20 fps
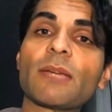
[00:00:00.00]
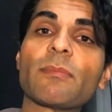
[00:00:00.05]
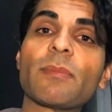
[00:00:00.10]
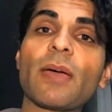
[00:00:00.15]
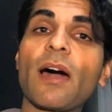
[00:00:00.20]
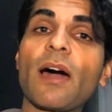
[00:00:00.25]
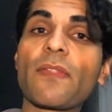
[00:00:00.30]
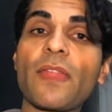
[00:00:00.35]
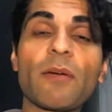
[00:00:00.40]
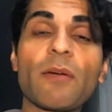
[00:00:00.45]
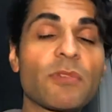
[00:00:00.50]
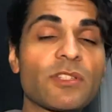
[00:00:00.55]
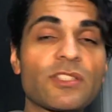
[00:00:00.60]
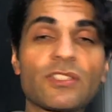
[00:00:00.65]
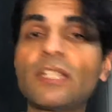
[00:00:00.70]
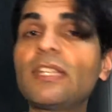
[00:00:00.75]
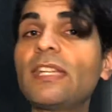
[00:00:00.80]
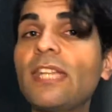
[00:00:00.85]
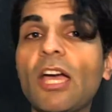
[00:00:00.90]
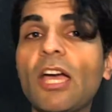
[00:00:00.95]
about that, which
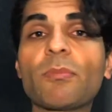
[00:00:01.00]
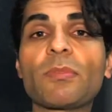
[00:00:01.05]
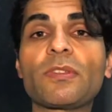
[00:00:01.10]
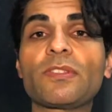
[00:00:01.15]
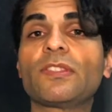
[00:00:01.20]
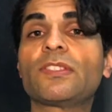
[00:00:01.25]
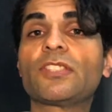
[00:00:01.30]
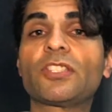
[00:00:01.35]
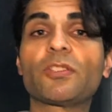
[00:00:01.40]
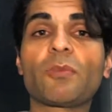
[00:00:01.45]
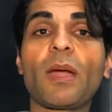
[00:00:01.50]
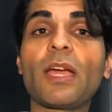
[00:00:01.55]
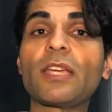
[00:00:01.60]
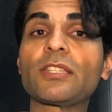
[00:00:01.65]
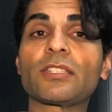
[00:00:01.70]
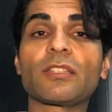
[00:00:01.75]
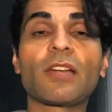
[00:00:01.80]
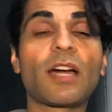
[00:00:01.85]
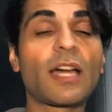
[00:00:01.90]
didn't help the situation.